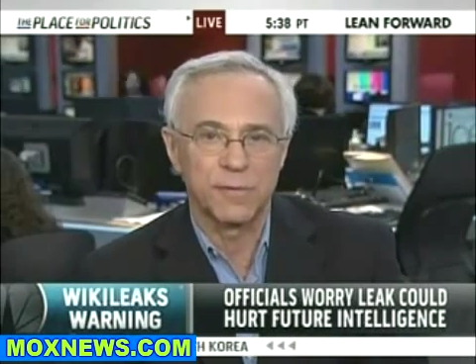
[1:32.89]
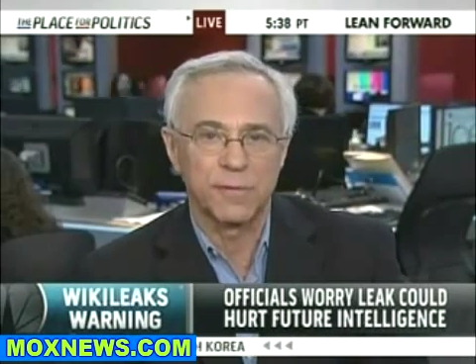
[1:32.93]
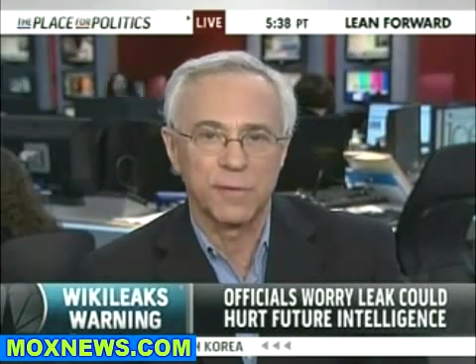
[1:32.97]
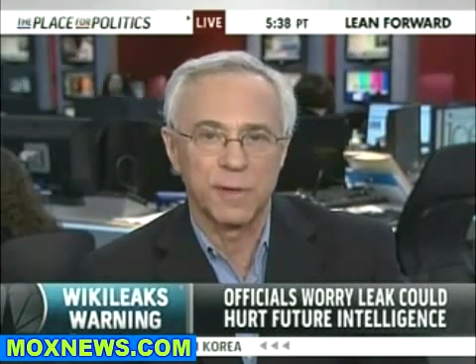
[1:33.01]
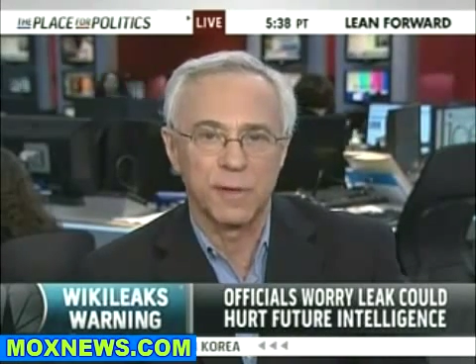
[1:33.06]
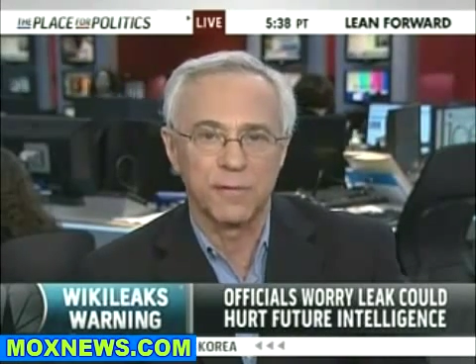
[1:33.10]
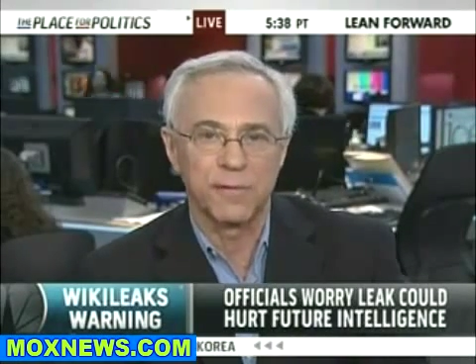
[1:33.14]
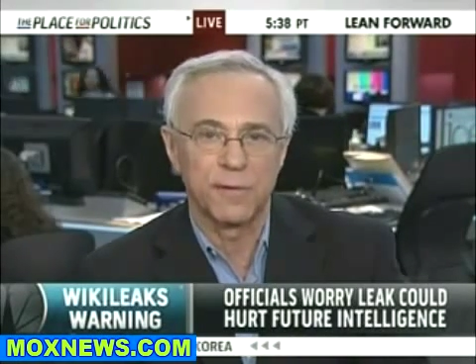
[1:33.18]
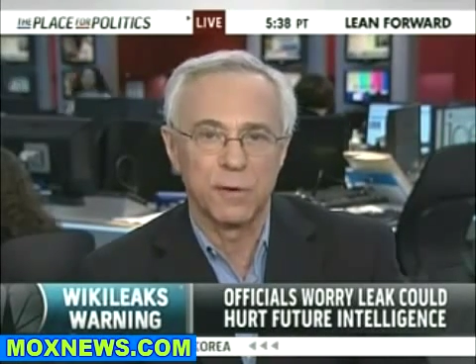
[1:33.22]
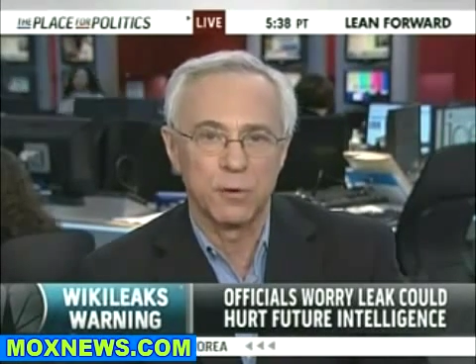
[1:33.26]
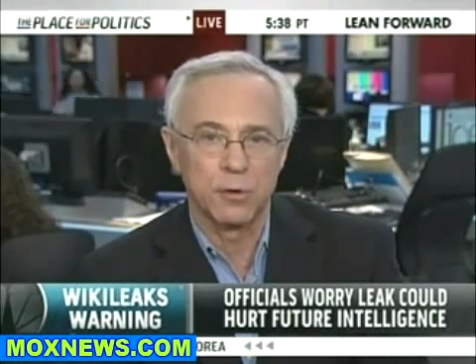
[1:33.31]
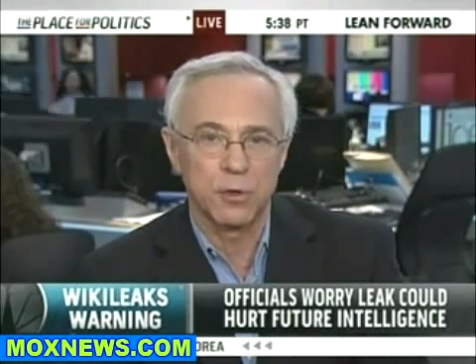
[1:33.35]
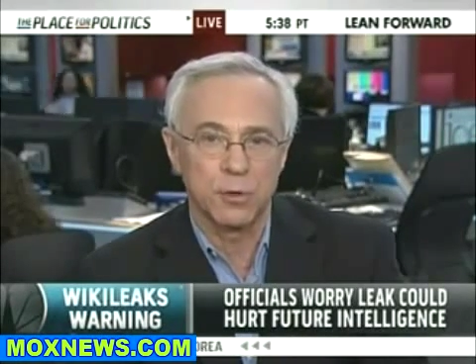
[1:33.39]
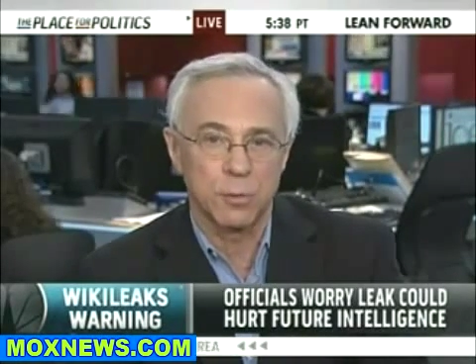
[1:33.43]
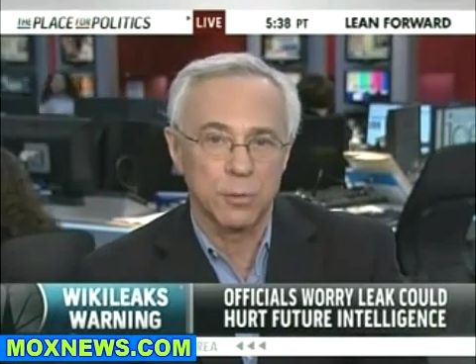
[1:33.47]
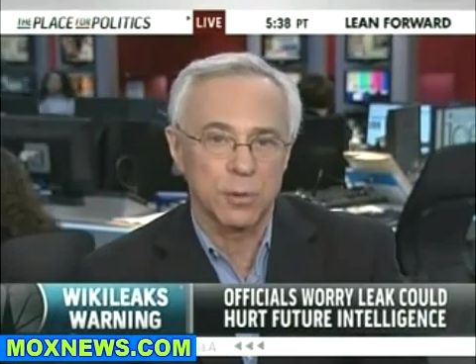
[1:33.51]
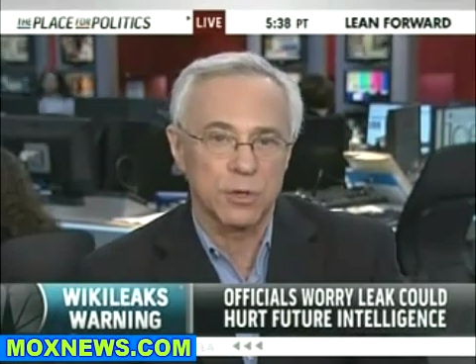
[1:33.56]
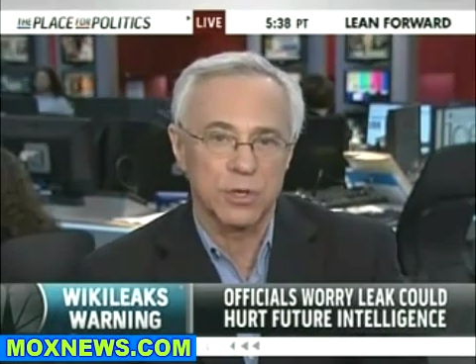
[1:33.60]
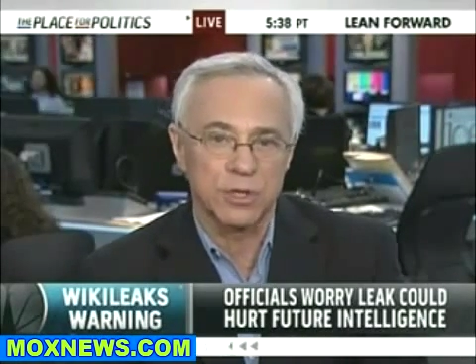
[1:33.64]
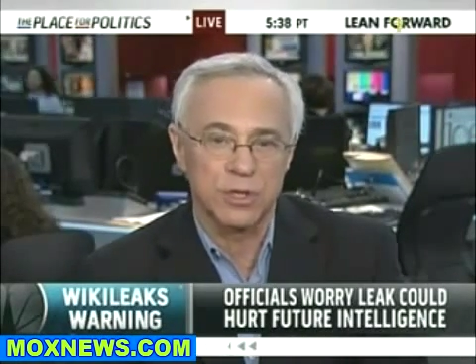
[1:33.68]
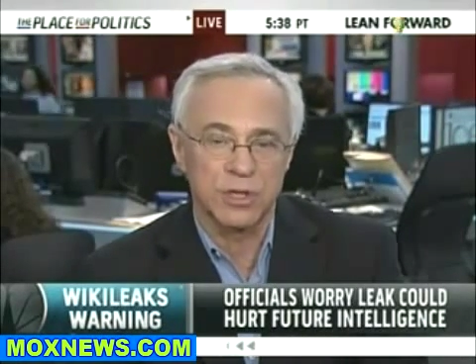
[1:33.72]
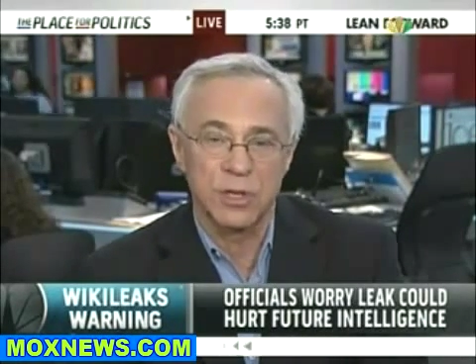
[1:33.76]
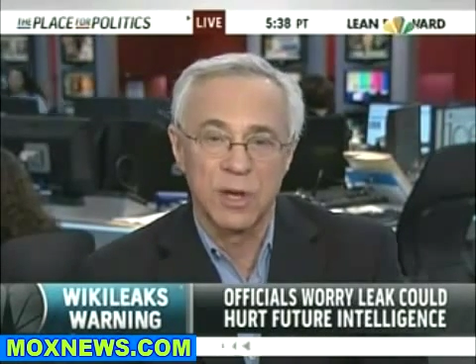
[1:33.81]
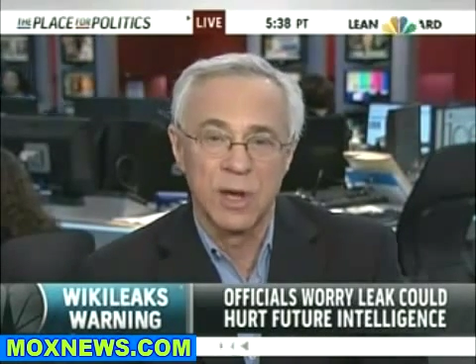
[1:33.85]
for the future,
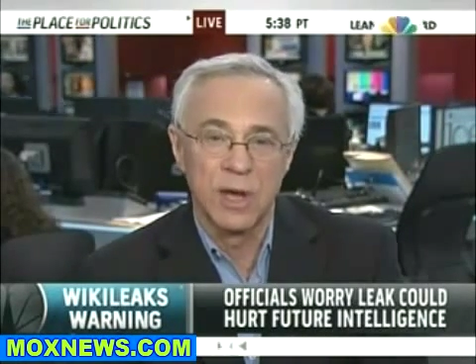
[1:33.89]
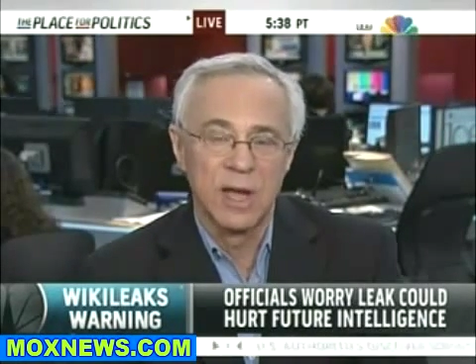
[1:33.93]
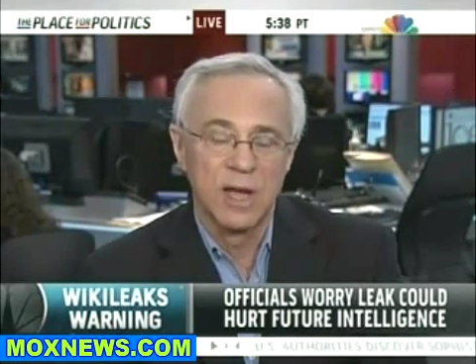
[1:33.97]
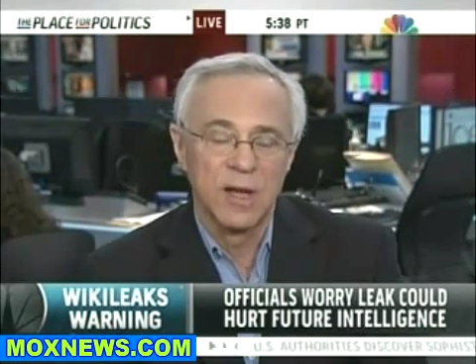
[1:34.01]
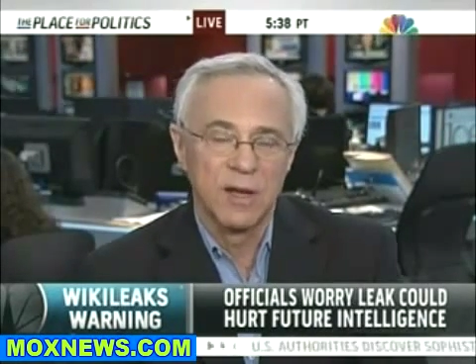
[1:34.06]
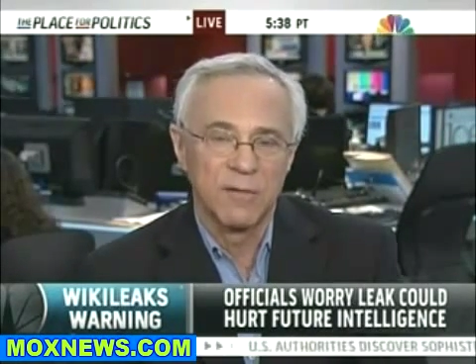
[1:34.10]
which is